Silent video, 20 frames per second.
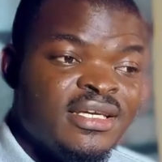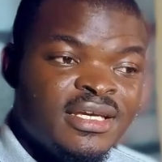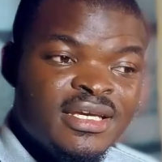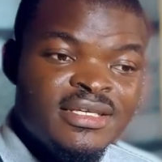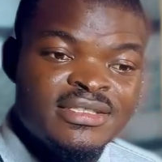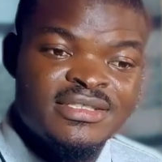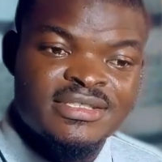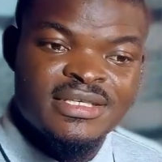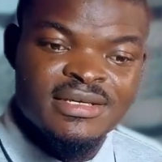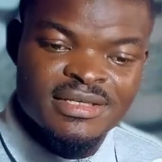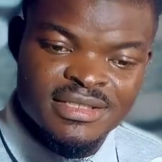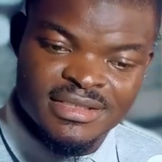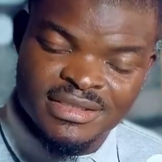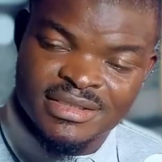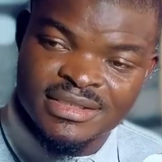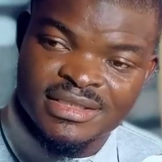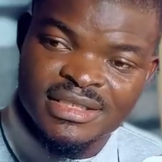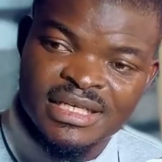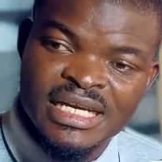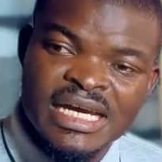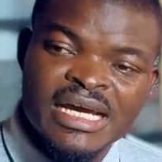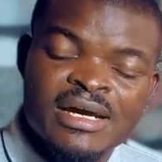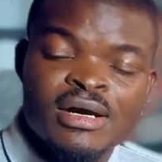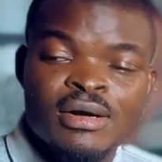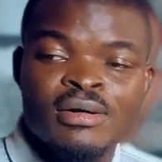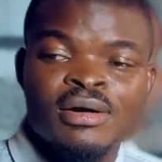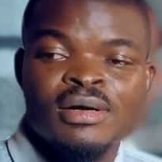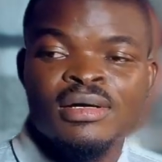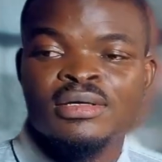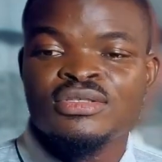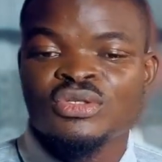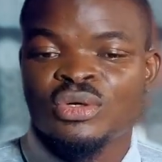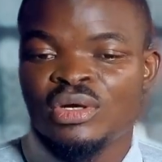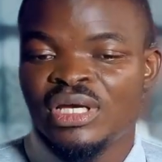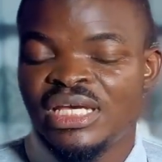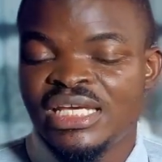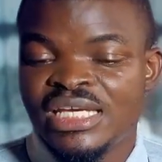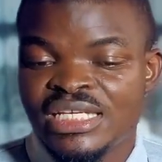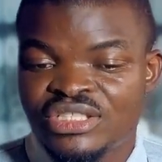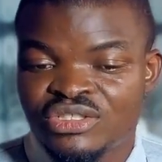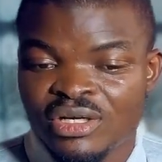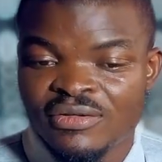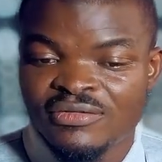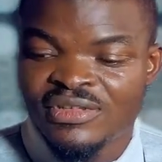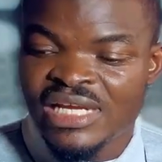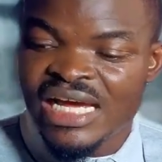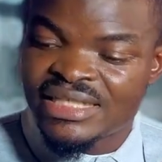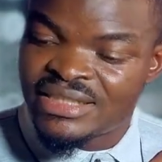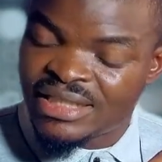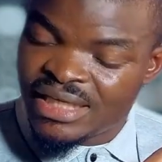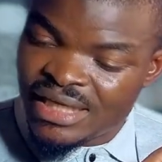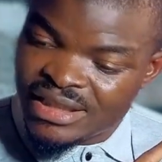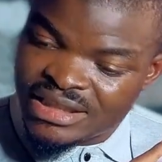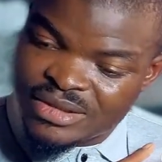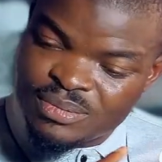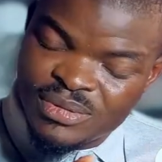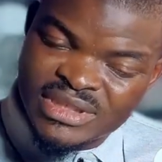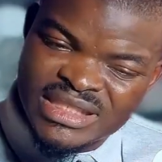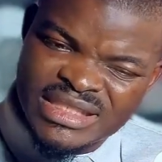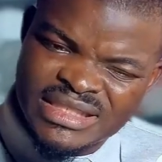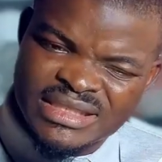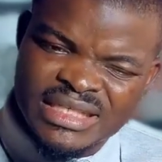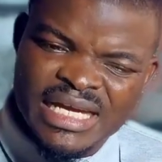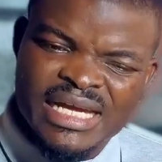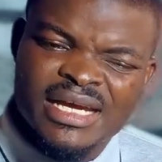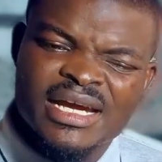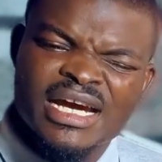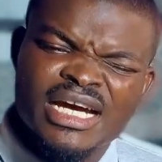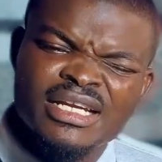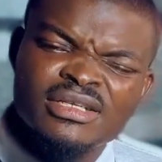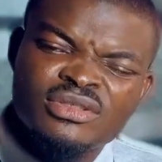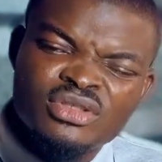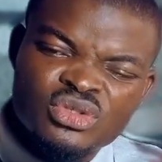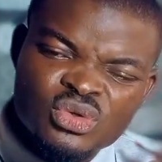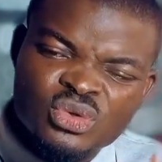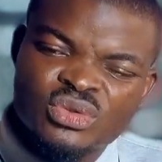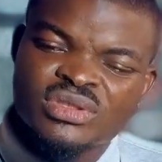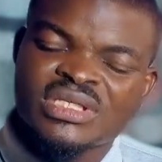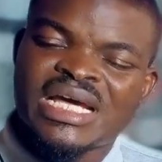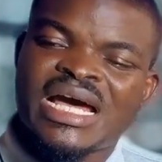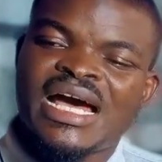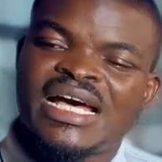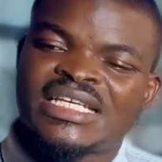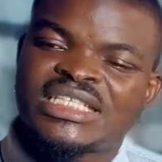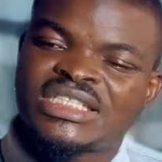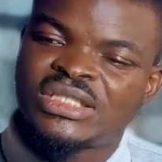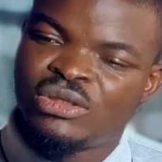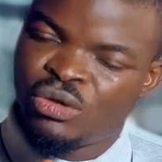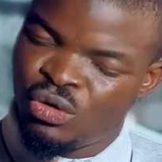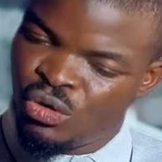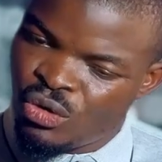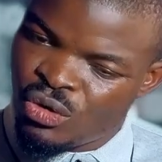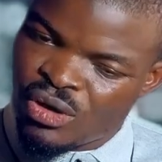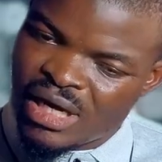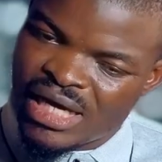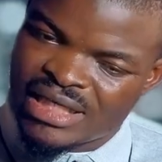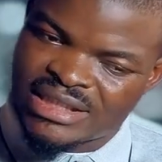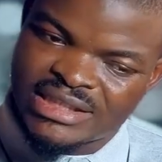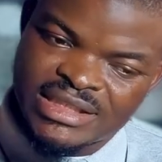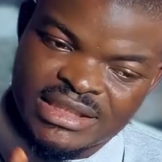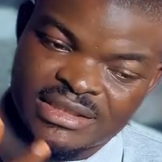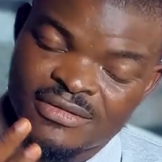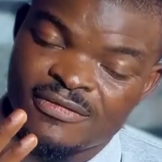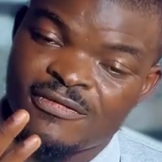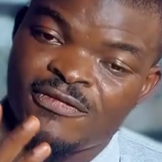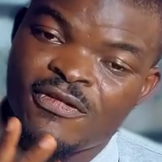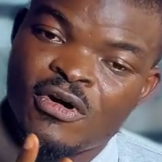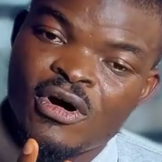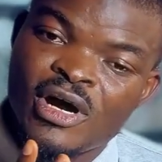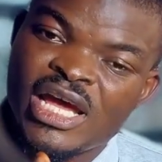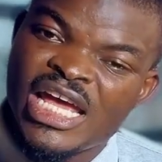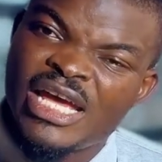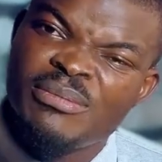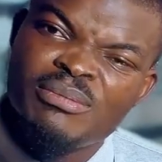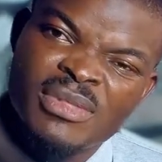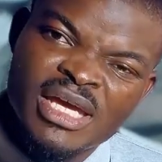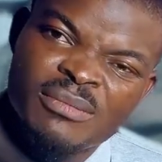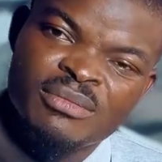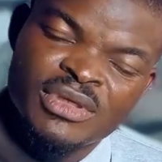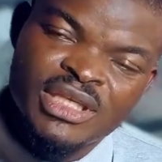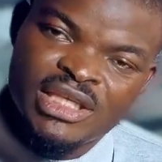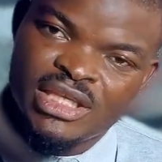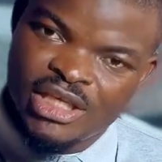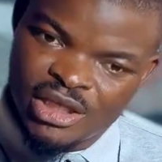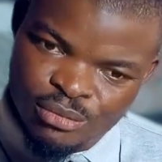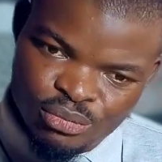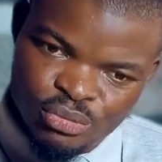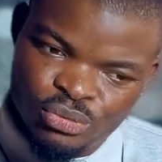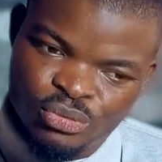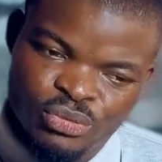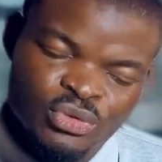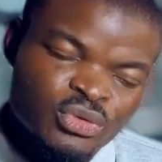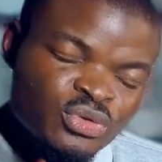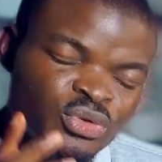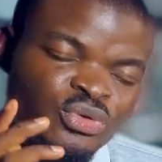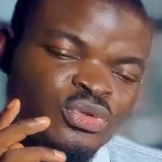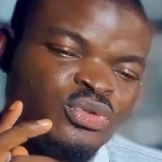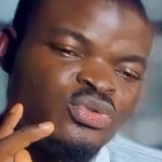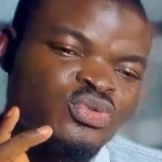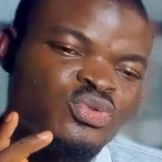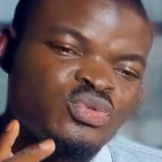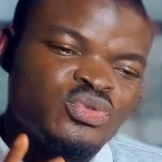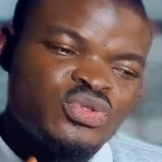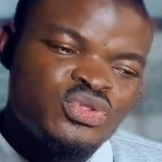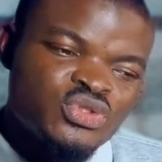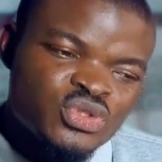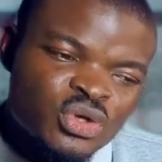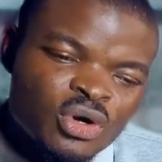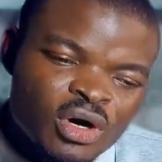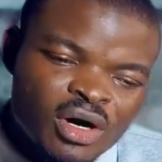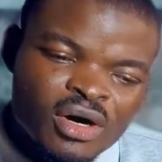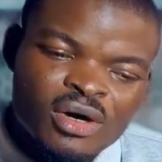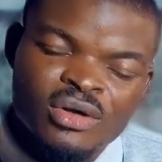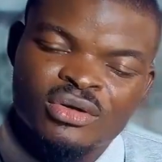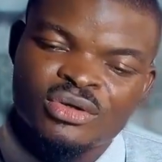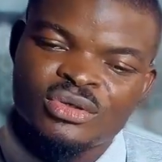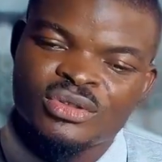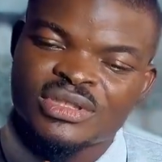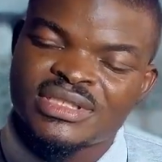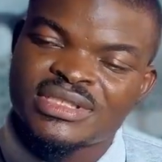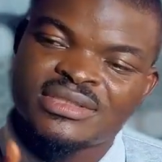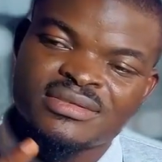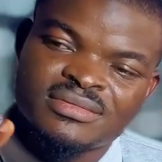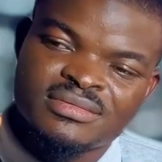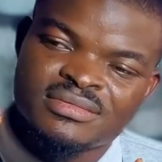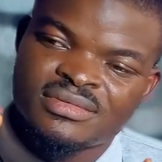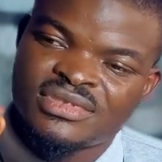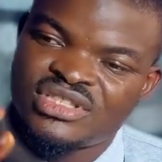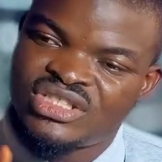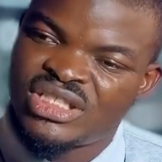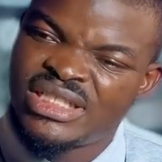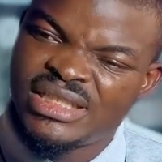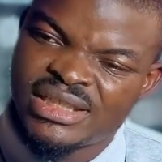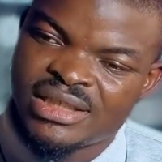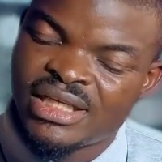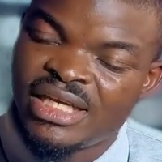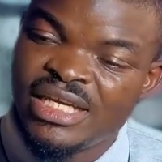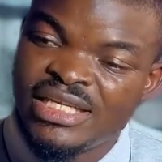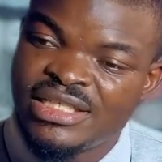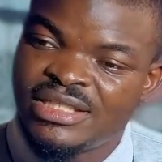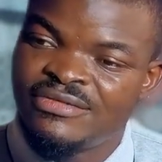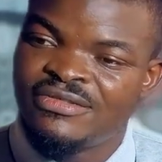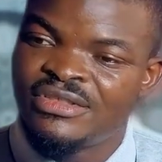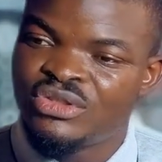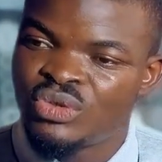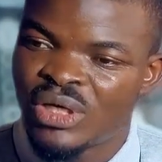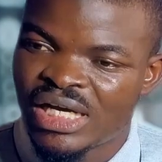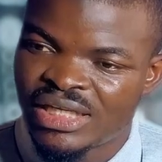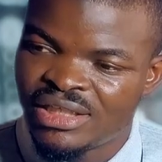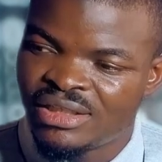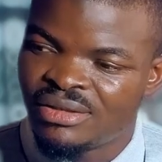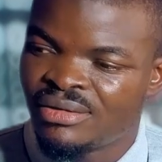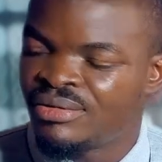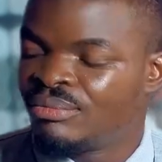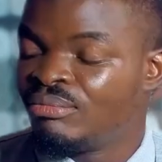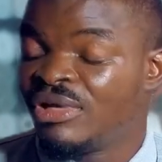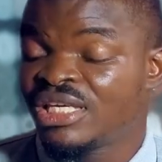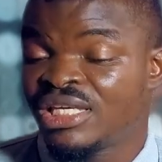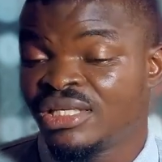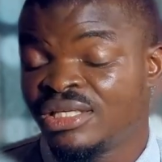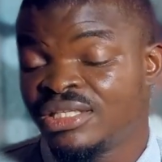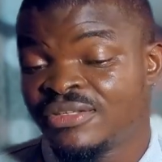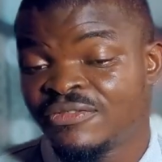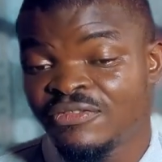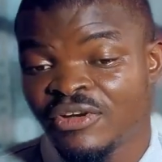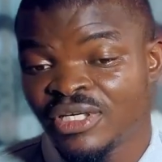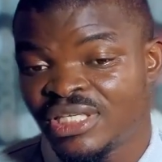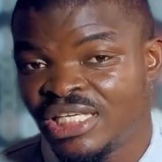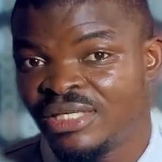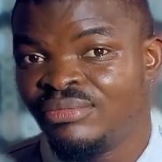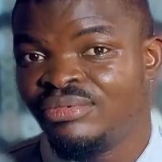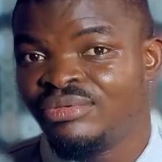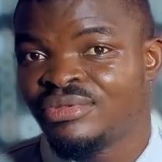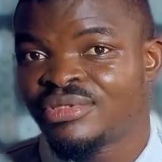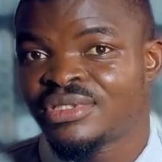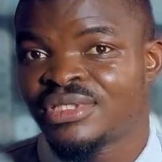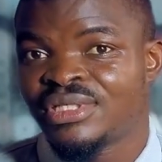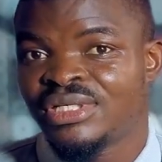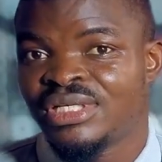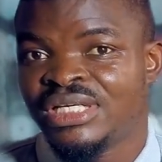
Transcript: in series. So each of that 8 pieces I can use as low as 4 mm cable to draw those strings individually, making it 4 cables.